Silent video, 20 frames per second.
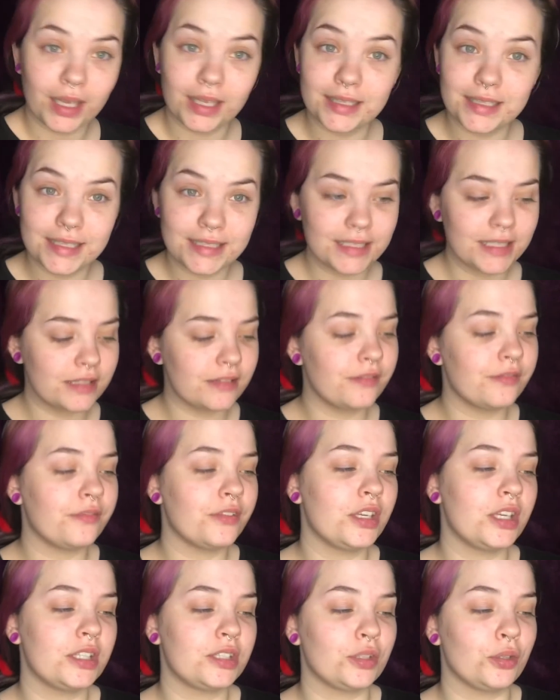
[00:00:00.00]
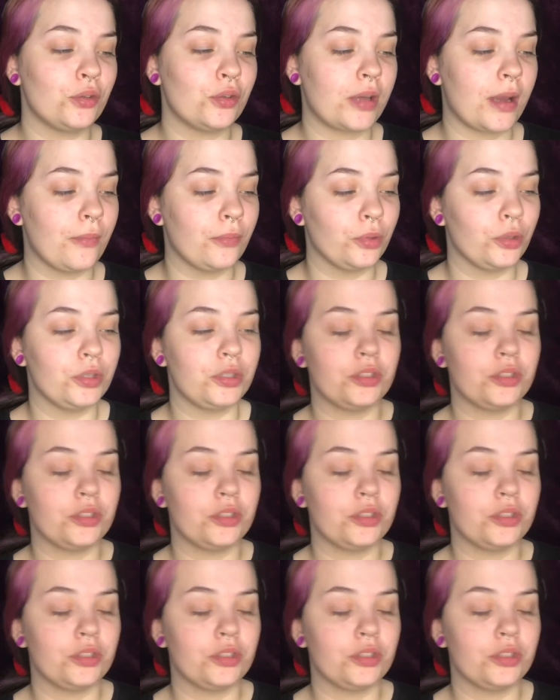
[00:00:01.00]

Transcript: This is the first look I'm going to